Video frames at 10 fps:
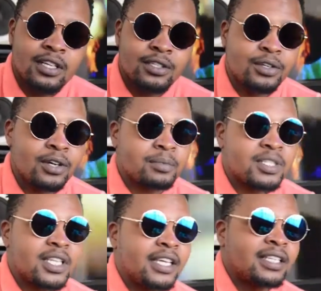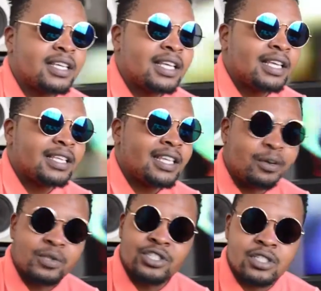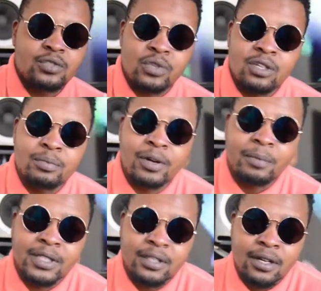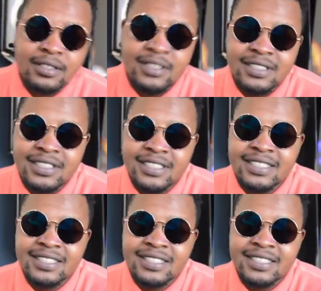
you know what I'm saying? Yeah, it was just really proud. But